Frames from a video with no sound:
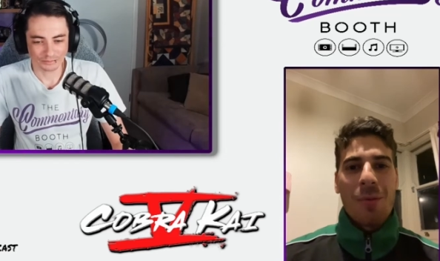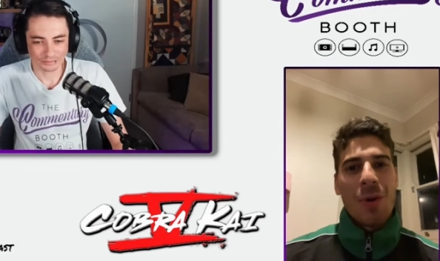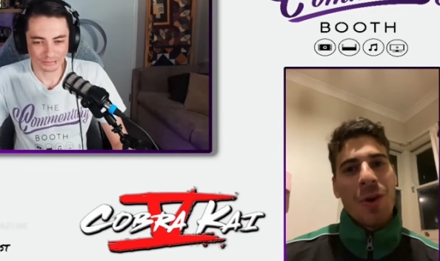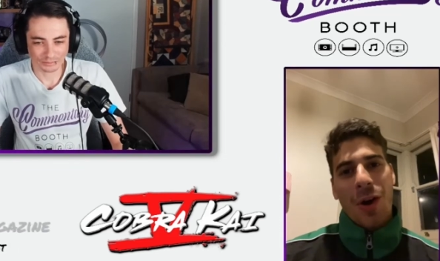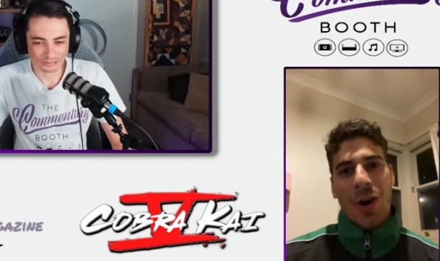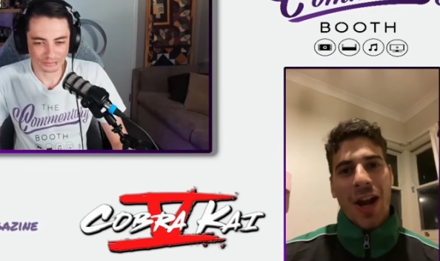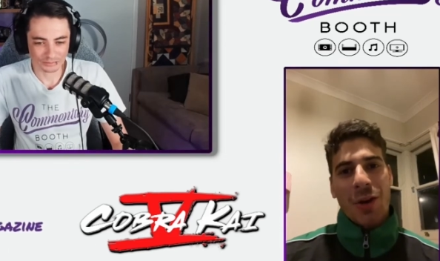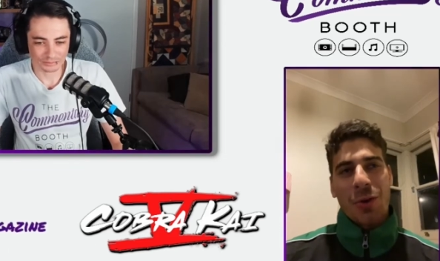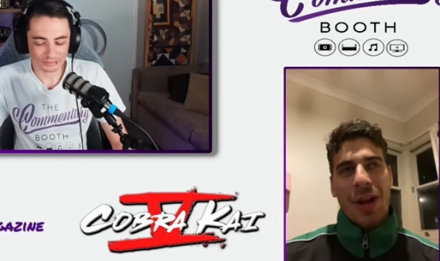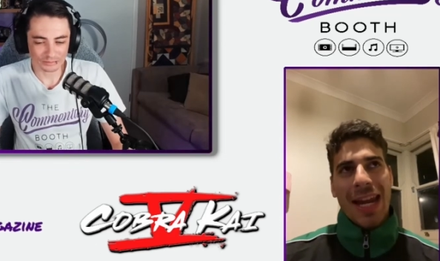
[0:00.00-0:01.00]
Speaker 1: we're not kind
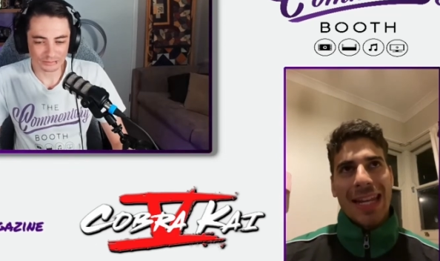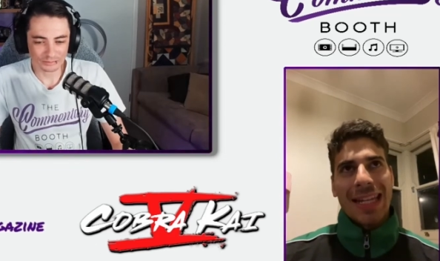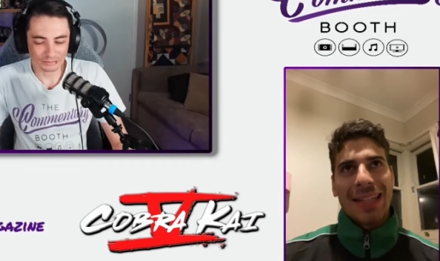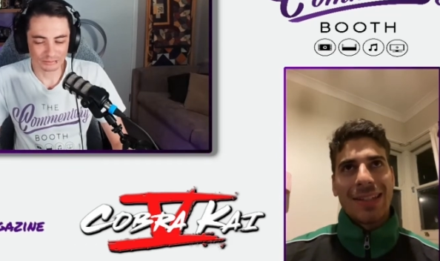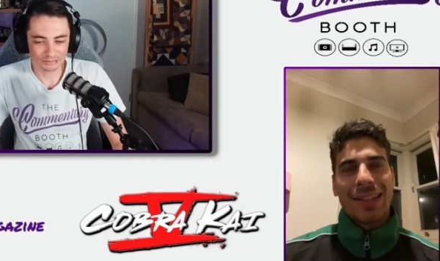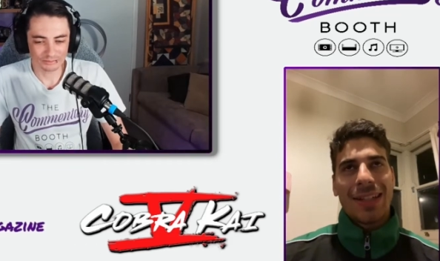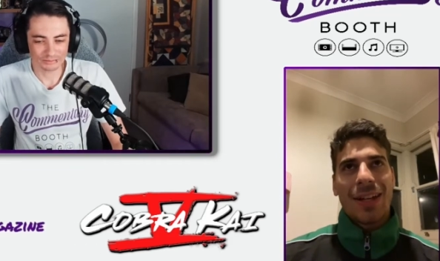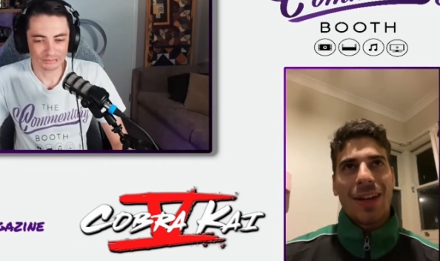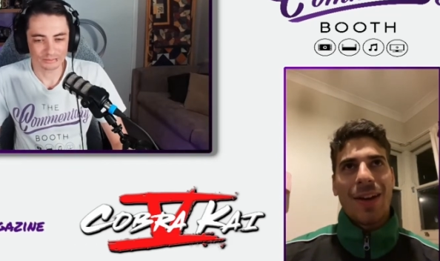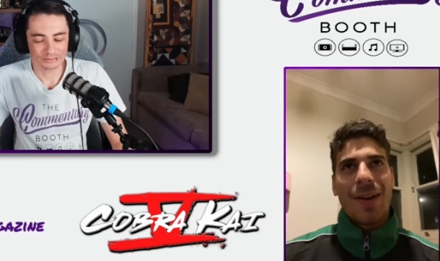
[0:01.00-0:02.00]
of creating.
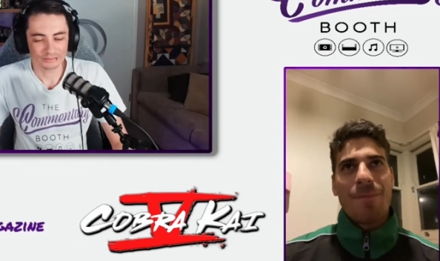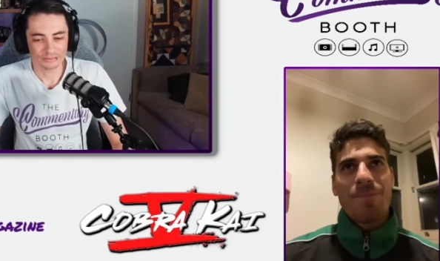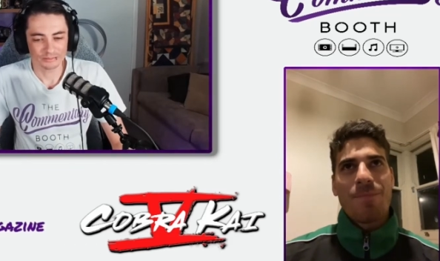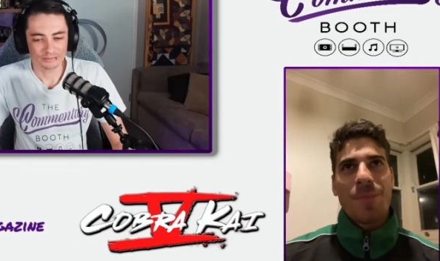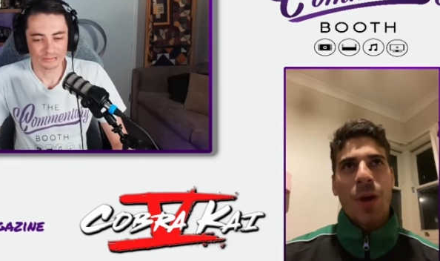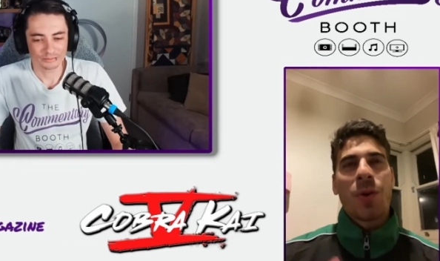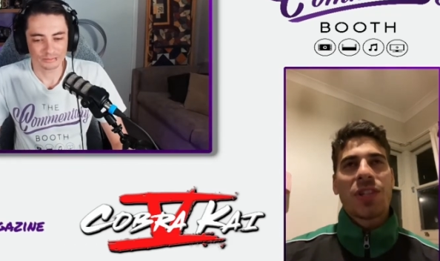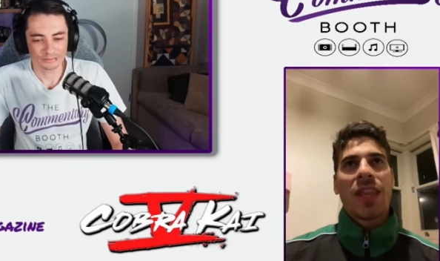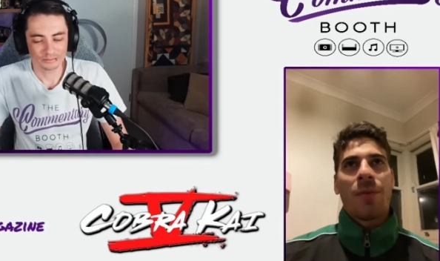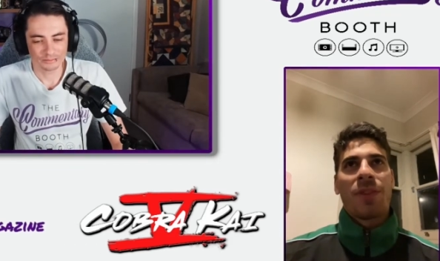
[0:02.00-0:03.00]
I don't
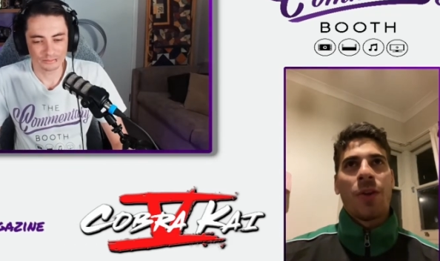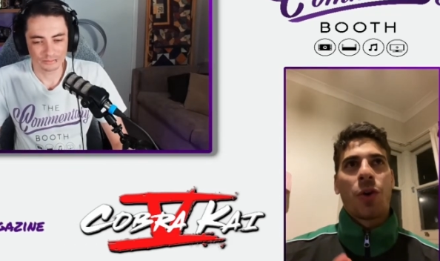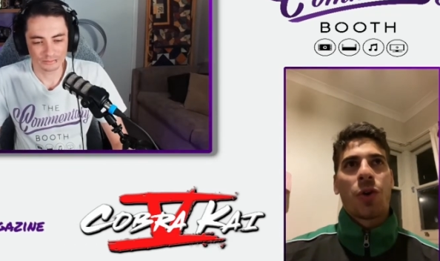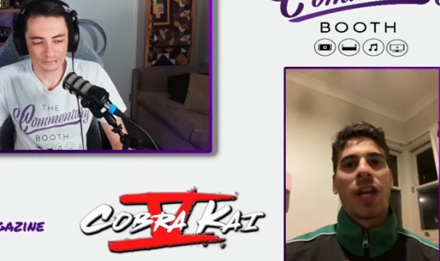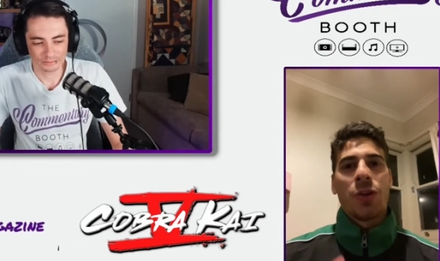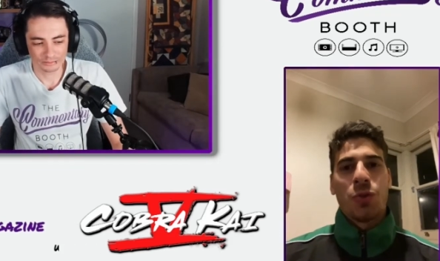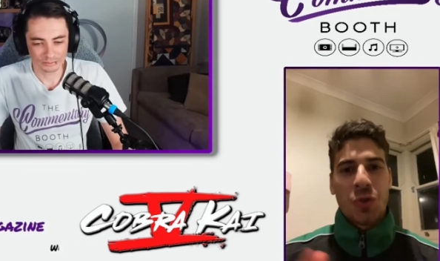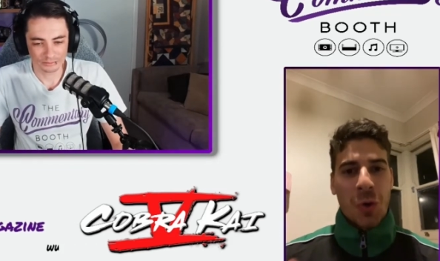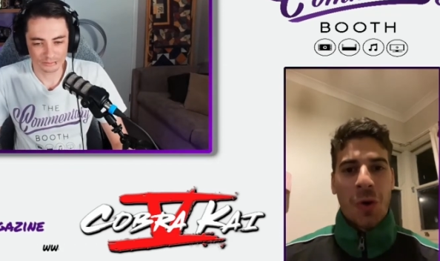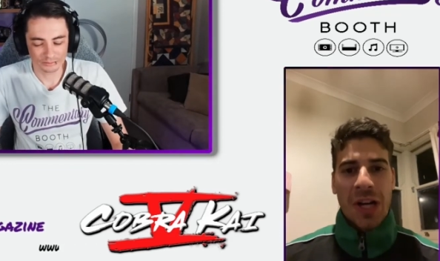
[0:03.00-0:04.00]
want to say that they're not creating new
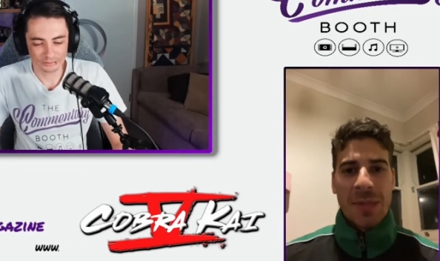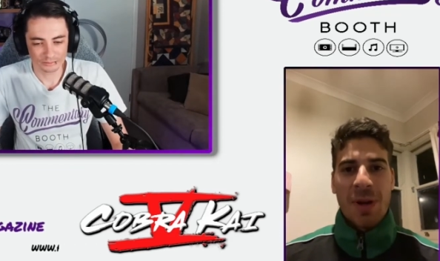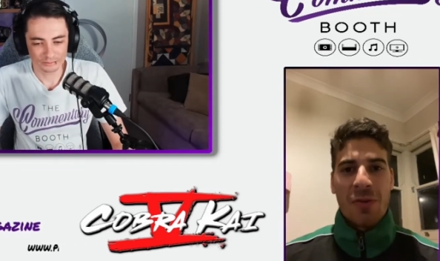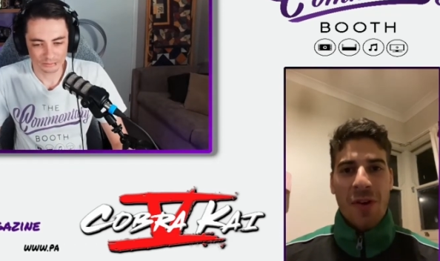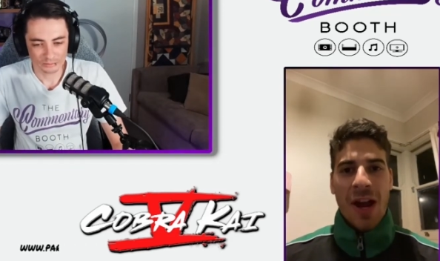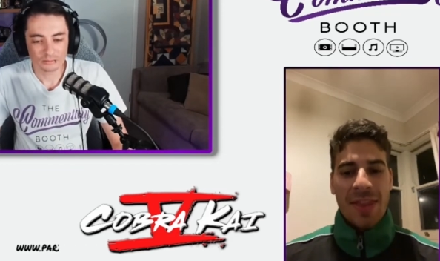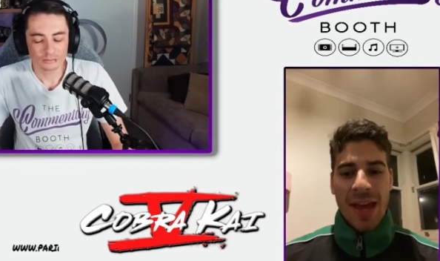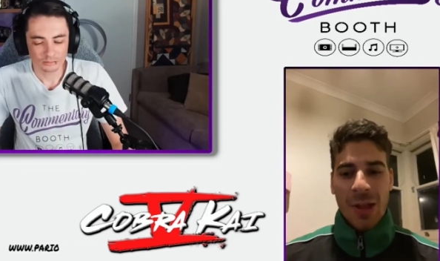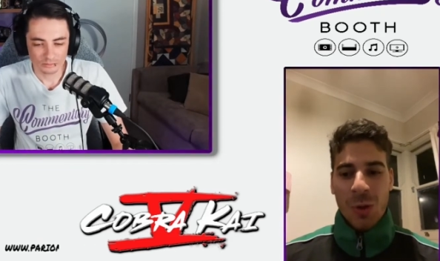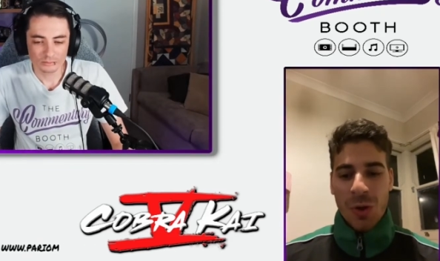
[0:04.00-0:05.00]
stories, but I find
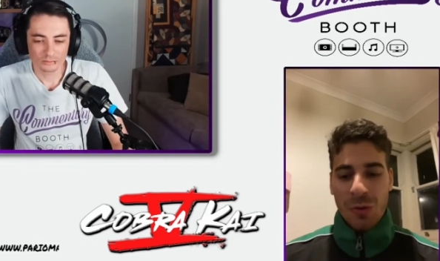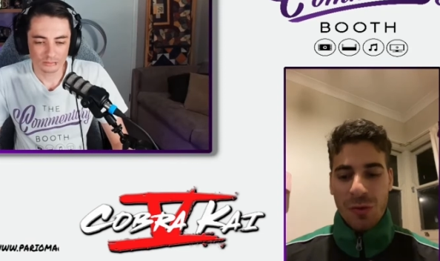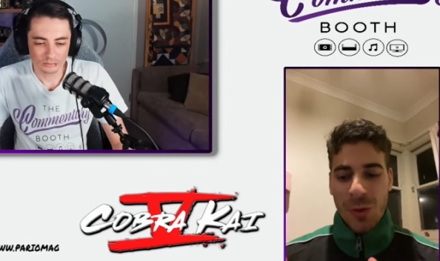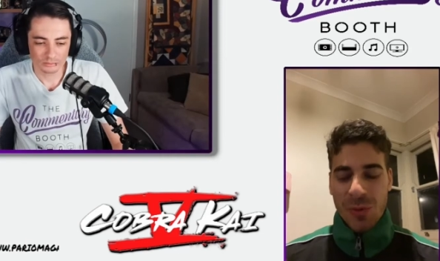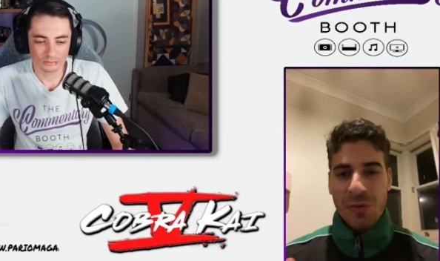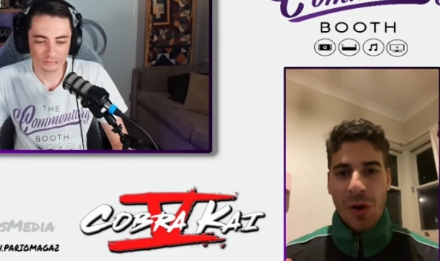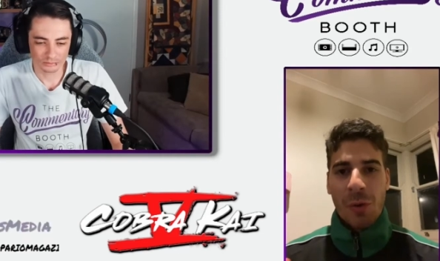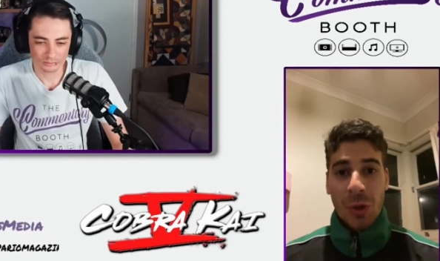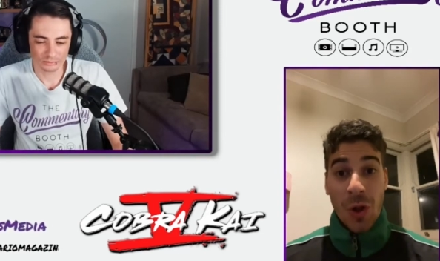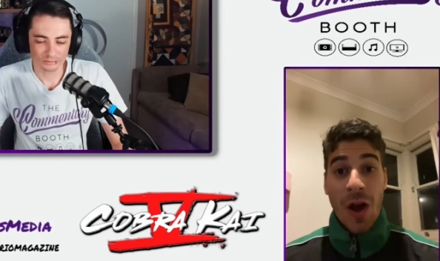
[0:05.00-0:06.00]
that a lot of films are
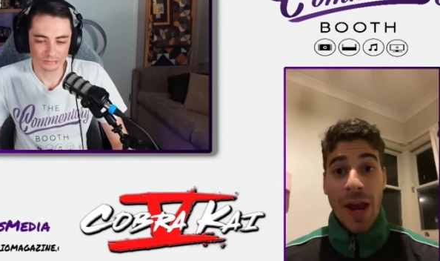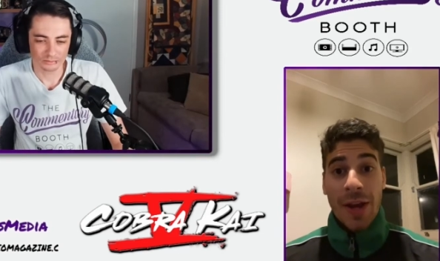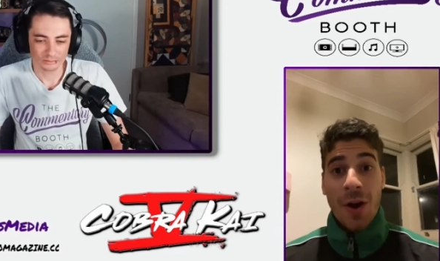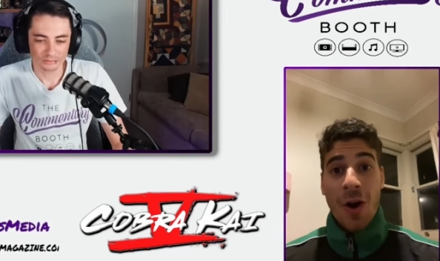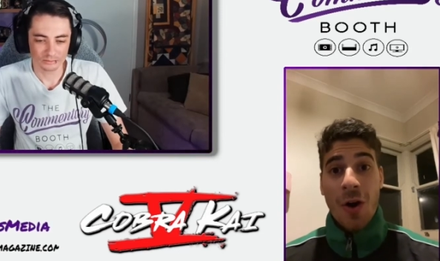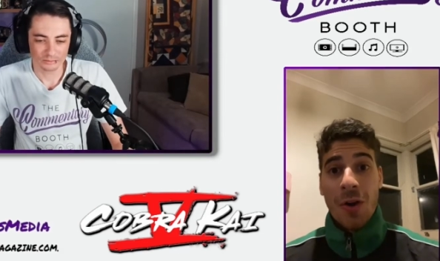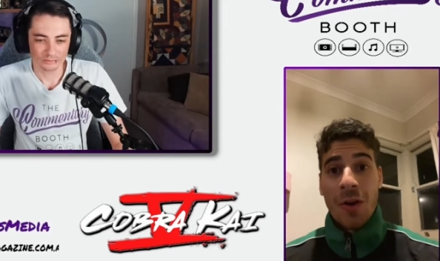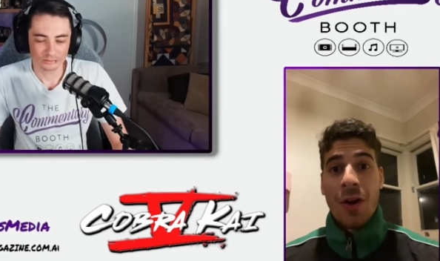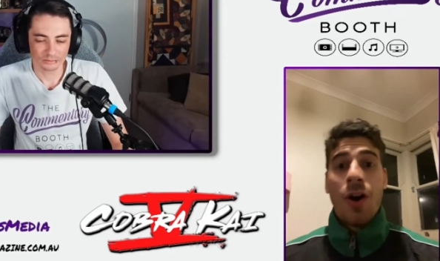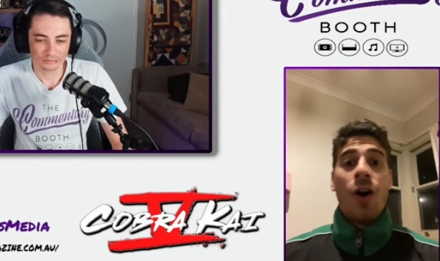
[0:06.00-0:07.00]
very reliant on